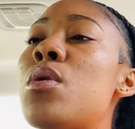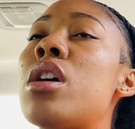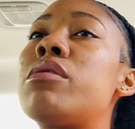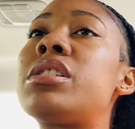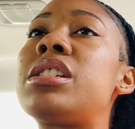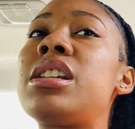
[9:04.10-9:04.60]
are
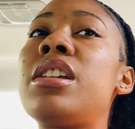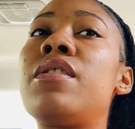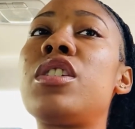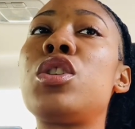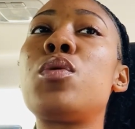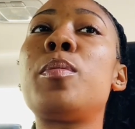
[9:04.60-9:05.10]

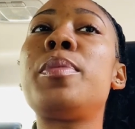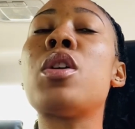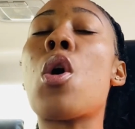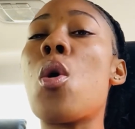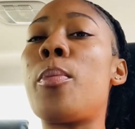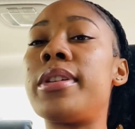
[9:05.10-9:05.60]
receiving, you will be
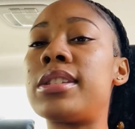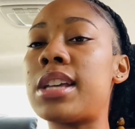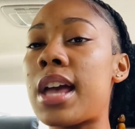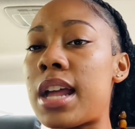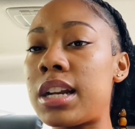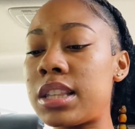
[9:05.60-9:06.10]
open
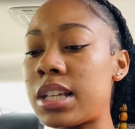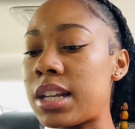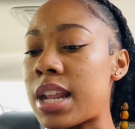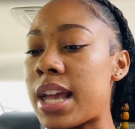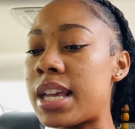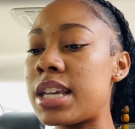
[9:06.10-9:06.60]
to anything
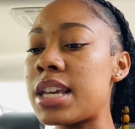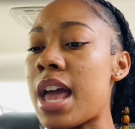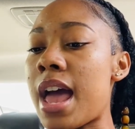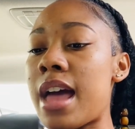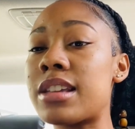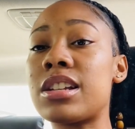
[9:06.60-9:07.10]
that he
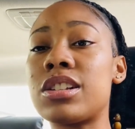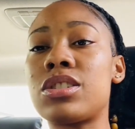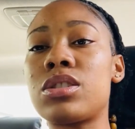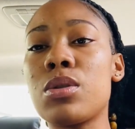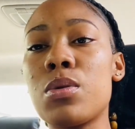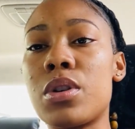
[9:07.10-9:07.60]
has in
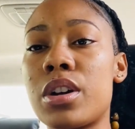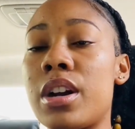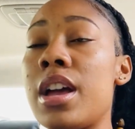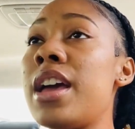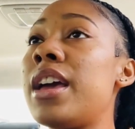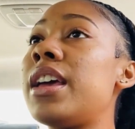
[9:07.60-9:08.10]
store.
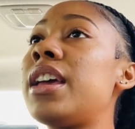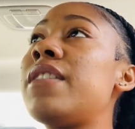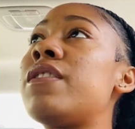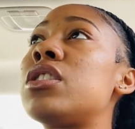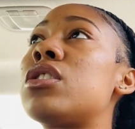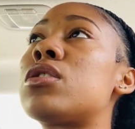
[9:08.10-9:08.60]

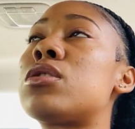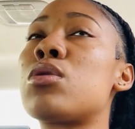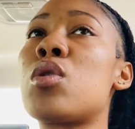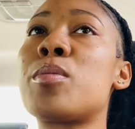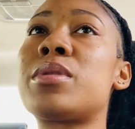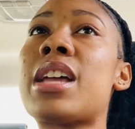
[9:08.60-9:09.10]
Even the
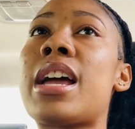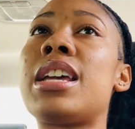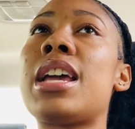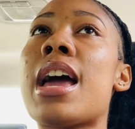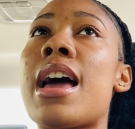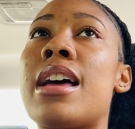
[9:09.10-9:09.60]
storms that
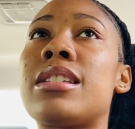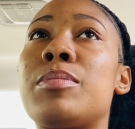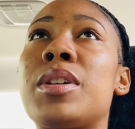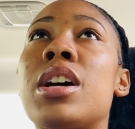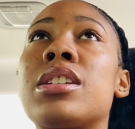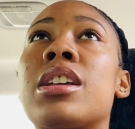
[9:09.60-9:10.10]
he has.
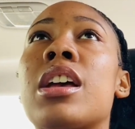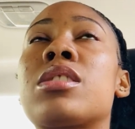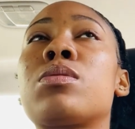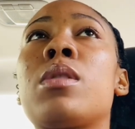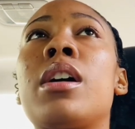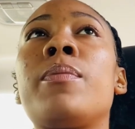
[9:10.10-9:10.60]
Because guess
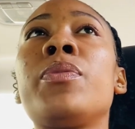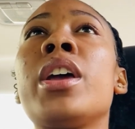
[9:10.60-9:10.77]
what?